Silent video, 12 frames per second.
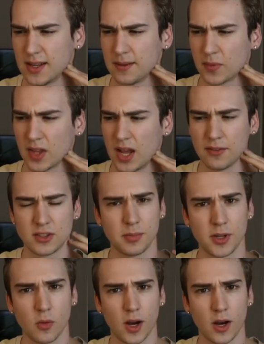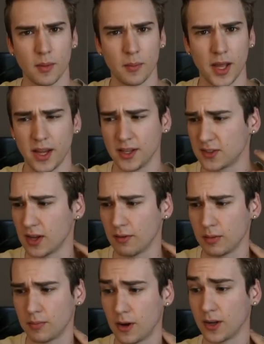I have to be aware that my a7
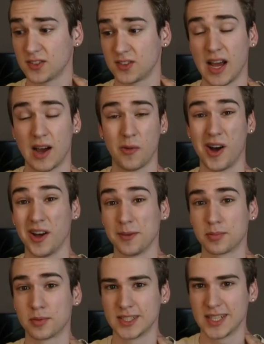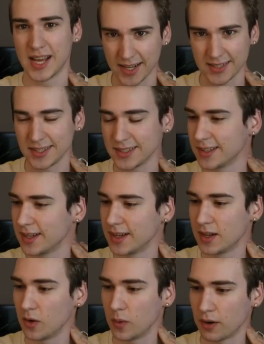pawn is now unprotected.
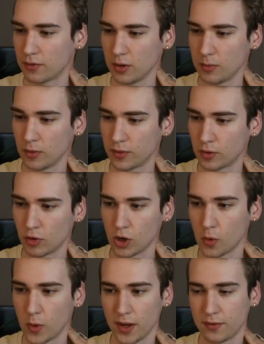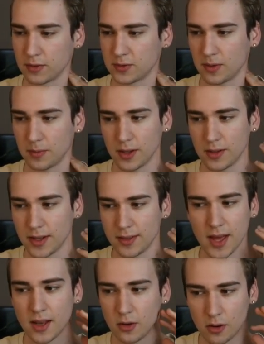Whenever you move a rook away from something like
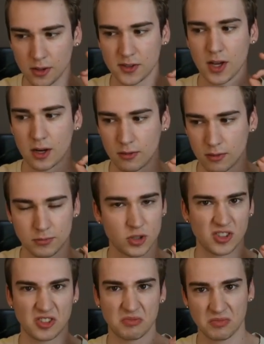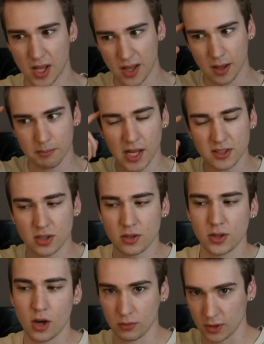that, you always got to just mental
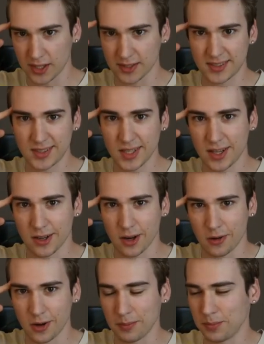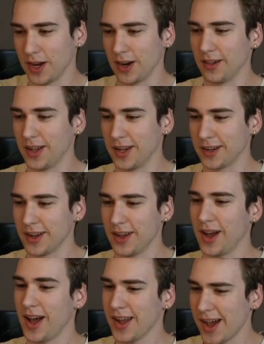note, like a sticky note up there, like,
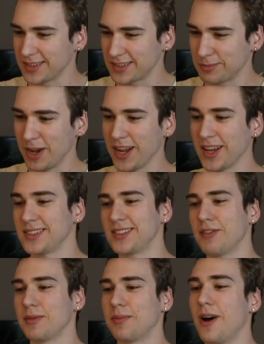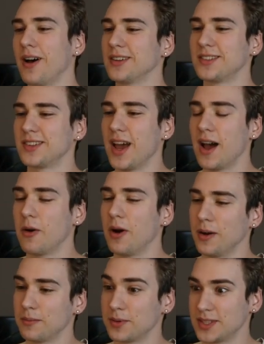ah yes, my a7 pawn is now
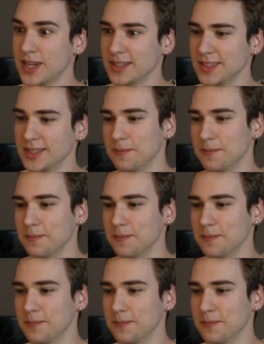unprotected.